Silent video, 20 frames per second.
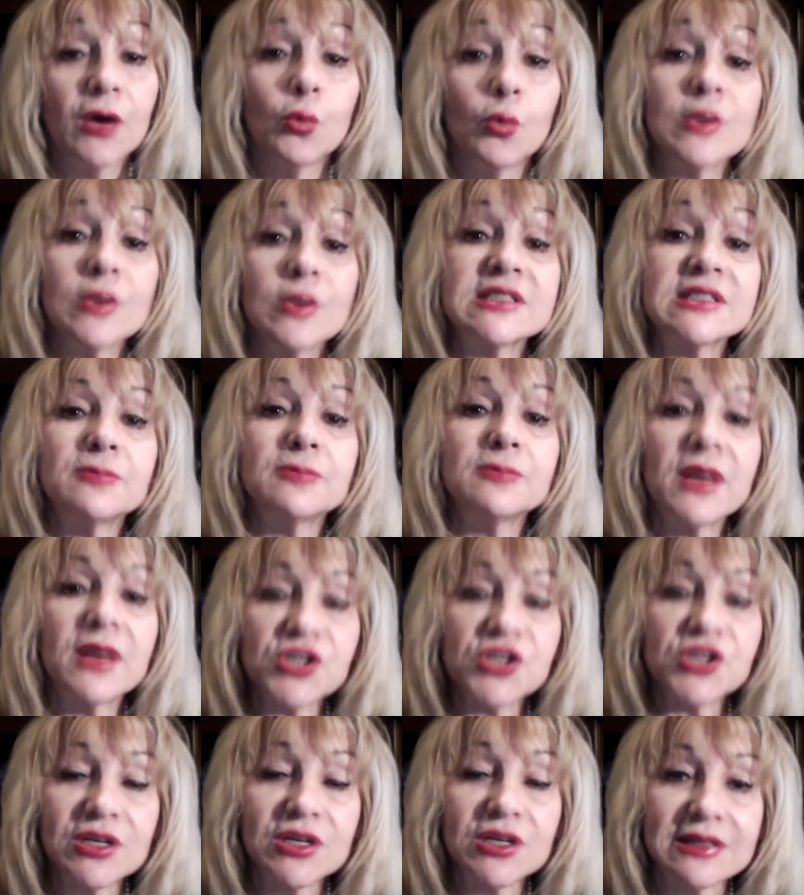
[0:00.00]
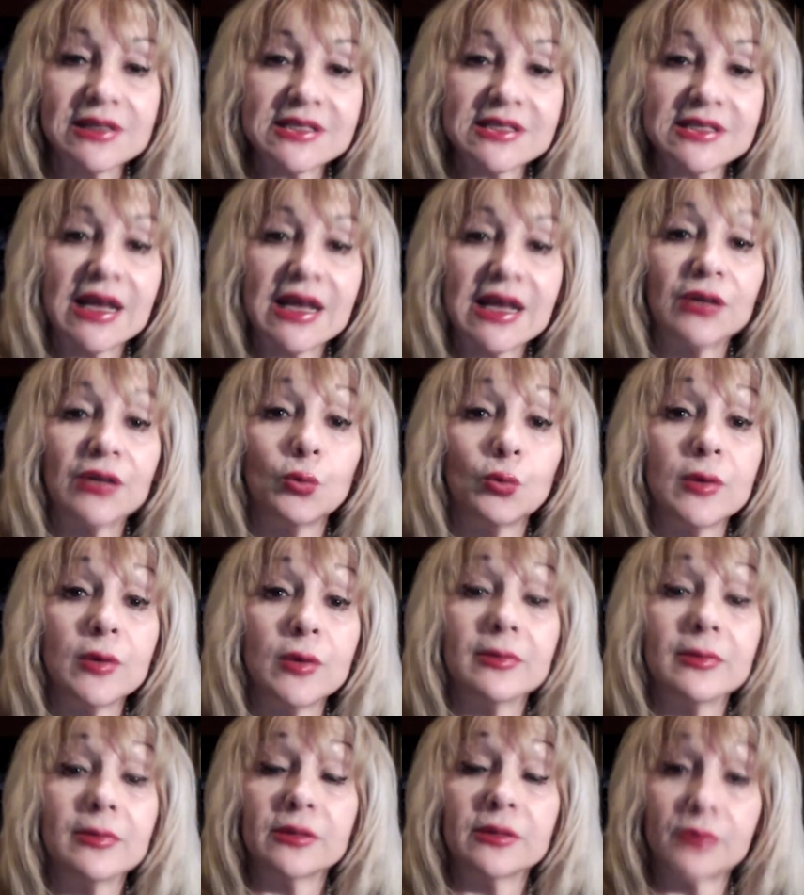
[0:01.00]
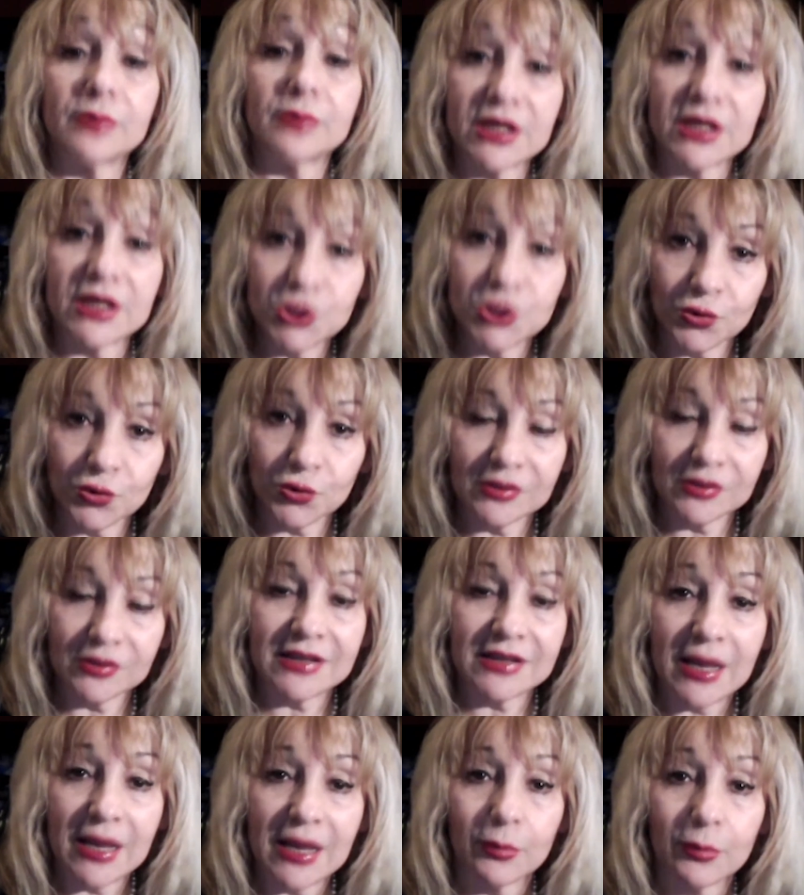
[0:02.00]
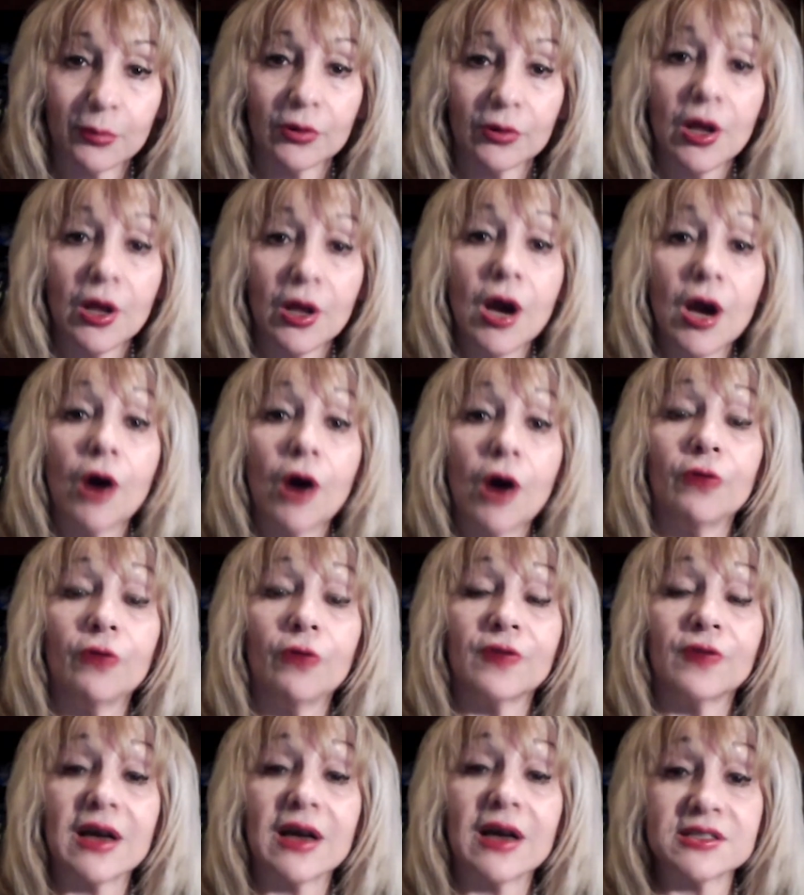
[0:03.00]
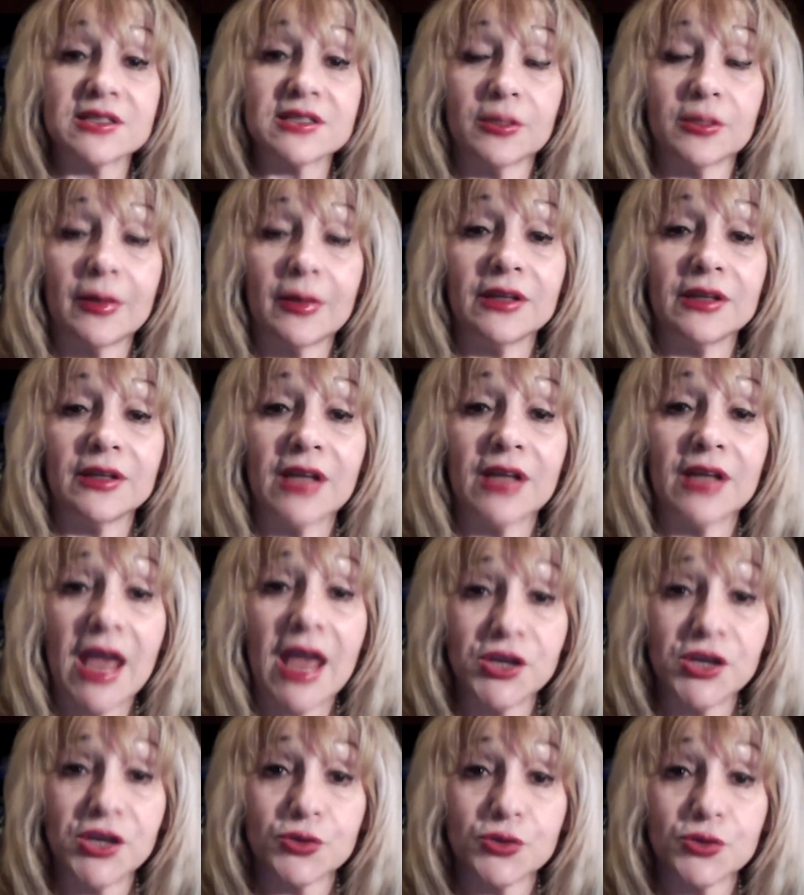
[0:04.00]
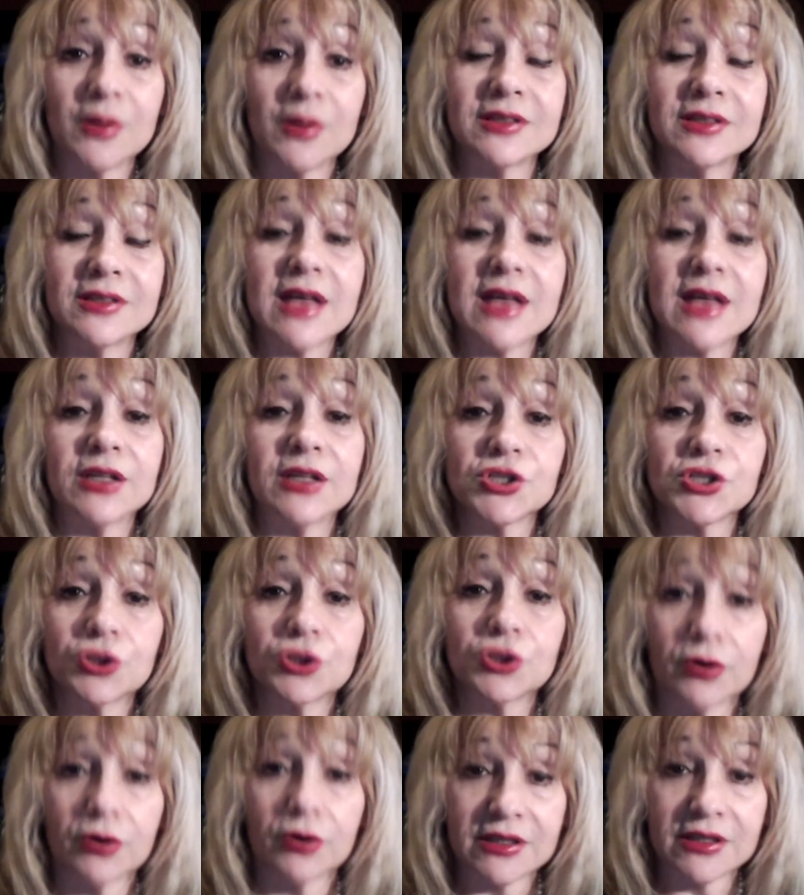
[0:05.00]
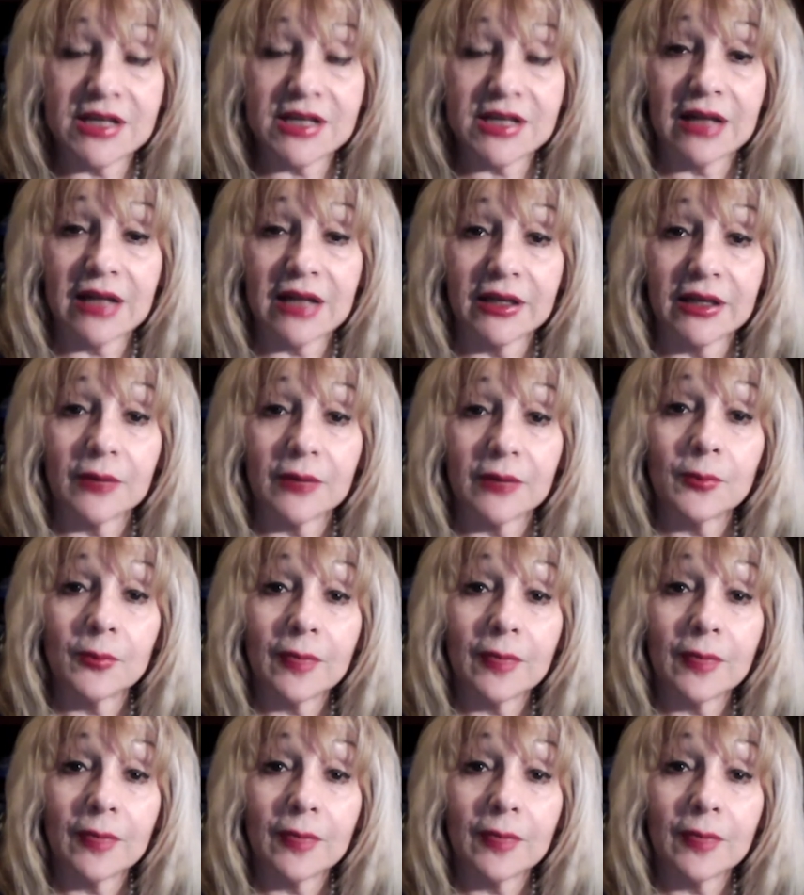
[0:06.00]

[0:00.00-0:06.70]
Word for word: what specials can women bring to the table of customer engagement and storytelling.